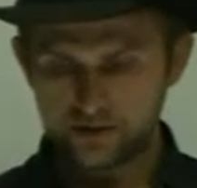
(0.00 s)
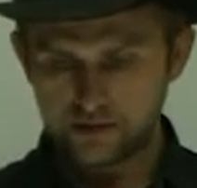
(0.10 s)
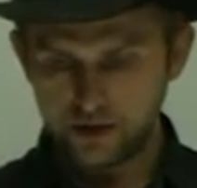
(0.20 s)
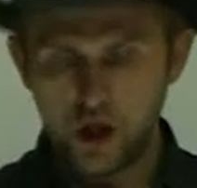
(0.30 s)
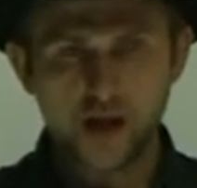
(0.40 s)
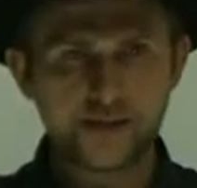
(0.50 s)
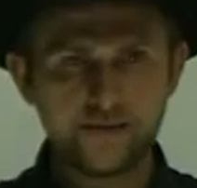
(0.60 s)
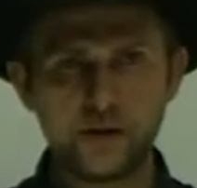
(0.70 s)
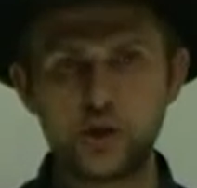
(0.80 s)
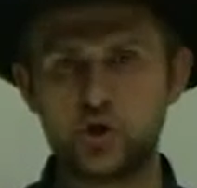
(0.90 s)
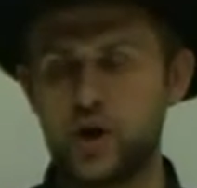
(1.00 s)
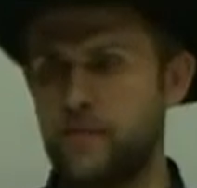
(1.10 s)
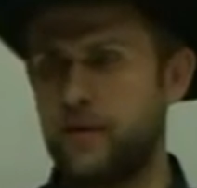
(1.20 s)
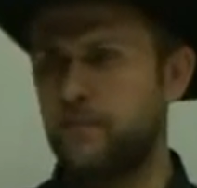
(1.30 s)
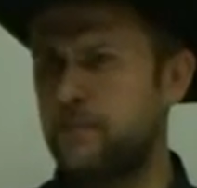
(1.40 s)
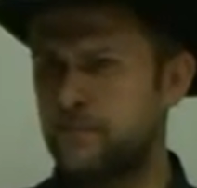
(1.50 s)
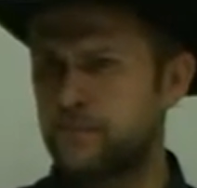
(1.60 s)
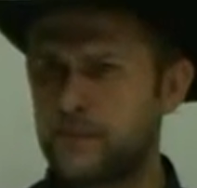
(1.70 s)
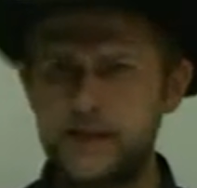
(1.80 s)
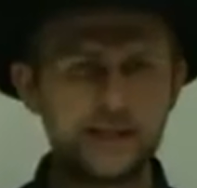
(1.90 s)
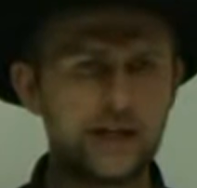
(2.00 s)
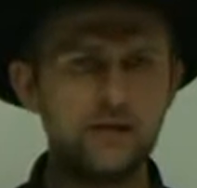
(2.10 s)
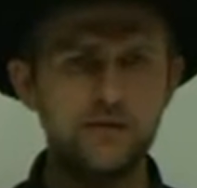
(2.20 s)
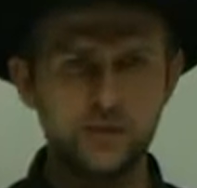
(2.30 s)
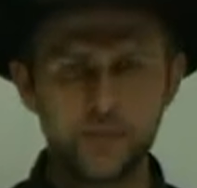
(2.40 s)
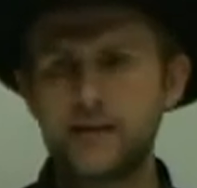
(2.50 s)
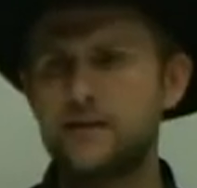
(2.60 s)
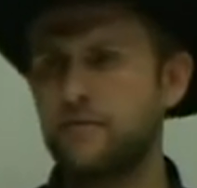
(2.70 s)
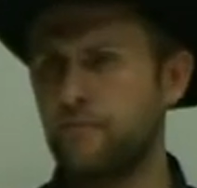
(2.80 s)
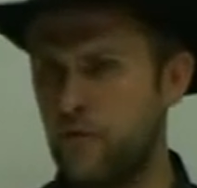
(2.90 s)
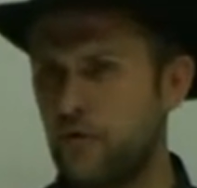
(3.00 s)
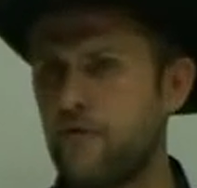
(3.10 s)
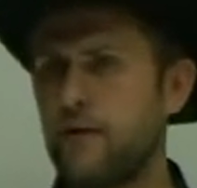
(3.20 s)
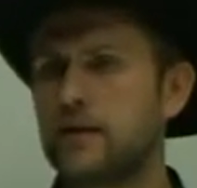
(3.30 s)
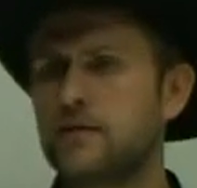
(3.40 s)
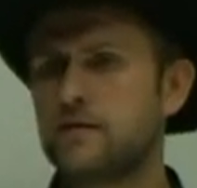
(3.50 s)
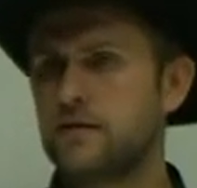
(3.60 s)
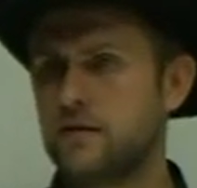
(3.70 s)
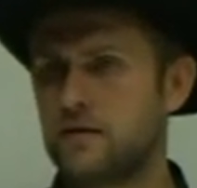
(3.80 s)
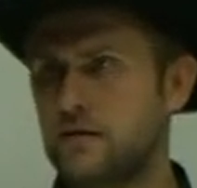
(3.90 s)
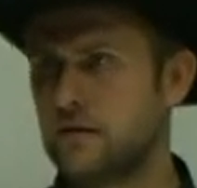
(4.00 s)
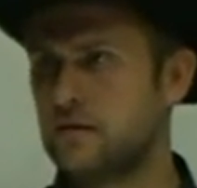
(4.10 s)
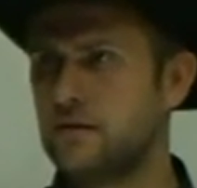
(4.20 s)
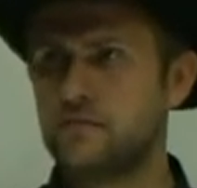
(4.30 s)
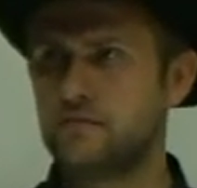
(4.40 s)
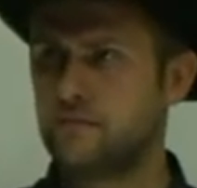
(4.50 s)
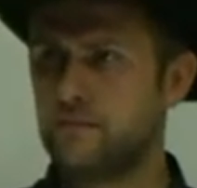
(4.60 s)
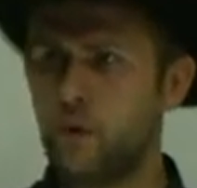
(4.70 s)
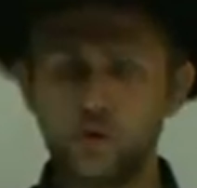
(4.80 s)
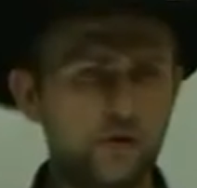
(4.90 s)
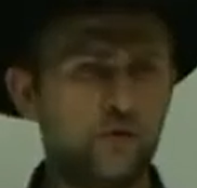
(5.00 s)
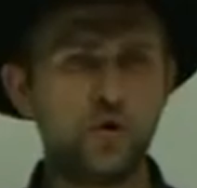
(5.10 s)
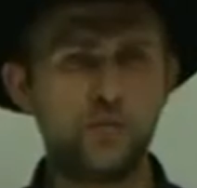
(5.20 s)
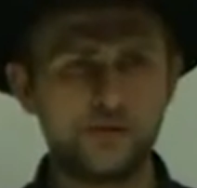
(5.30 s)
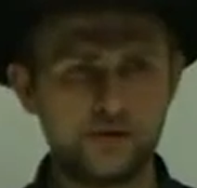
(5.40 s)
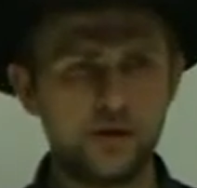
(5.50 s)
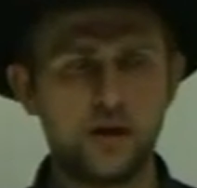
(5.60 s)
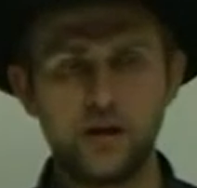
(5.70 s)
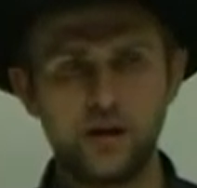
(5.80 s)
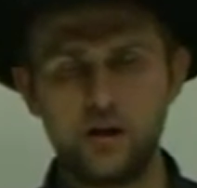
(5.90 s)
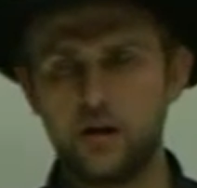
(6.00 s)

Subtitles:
put lots of English grammar continuous, passive, perfect, modal verbs